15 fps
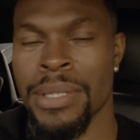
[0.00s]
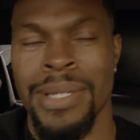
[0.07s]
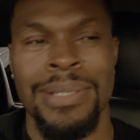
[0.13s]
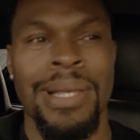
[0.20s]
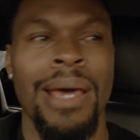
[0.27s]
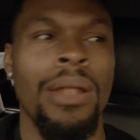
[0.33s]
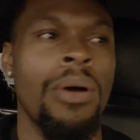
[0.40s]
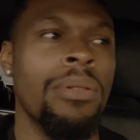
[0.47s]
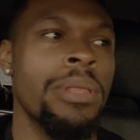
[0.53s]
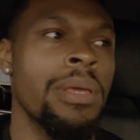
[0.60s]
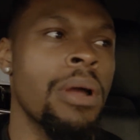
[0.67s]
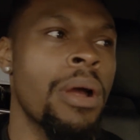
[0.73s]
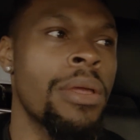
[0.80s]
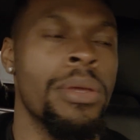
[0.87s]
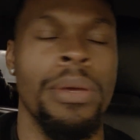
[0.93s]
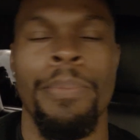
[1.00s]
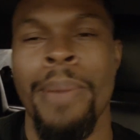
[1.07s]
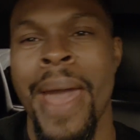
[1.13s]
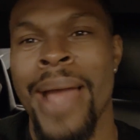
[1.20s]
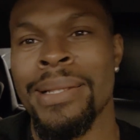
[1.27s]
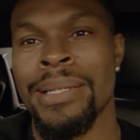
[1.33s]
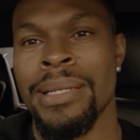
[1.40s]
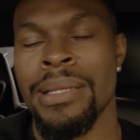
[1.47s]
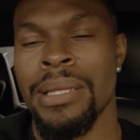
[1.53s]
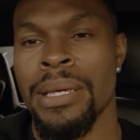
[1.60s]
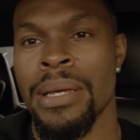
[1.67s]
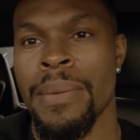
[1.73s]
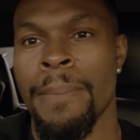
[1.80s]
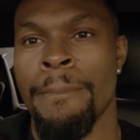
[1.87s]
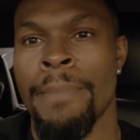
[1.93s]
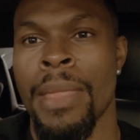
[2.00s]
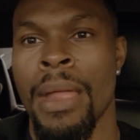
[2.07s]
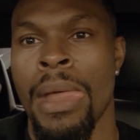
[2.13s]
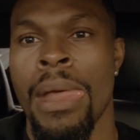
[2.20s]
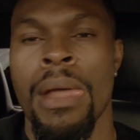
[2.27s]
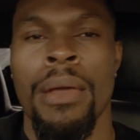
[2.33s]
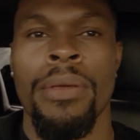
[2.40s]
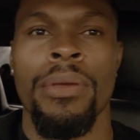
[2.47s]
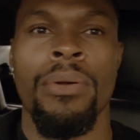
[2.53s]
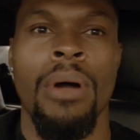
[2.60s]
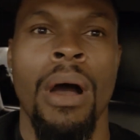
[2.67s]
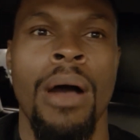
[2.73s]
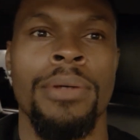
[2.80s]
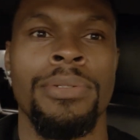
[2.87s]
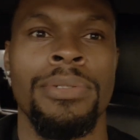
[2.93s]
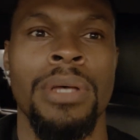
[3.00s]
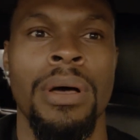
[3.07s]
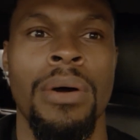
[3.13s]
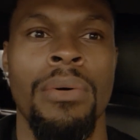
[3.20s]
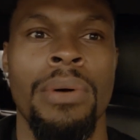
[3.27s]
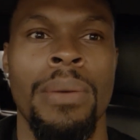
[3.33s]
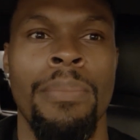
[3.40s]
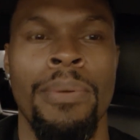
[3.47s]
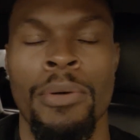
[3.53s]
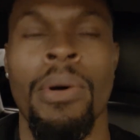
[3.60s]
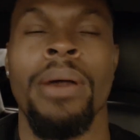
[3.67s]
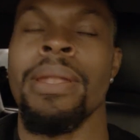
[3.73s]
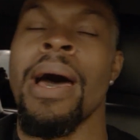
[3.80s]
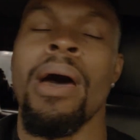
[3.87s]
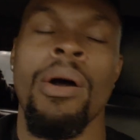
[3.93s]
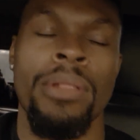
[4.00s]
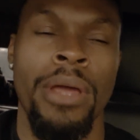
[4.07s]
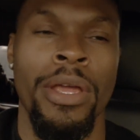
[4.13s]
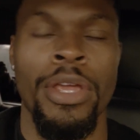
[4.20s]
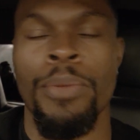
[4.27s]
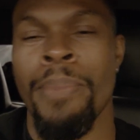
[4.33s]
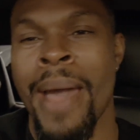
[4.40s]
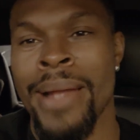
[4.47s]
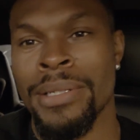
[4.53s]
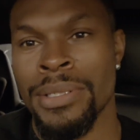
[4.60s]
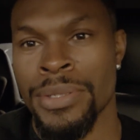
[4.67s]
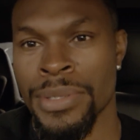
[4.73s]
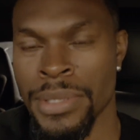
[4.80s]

Because not only are you impacting them, you also, well, not only are you impacting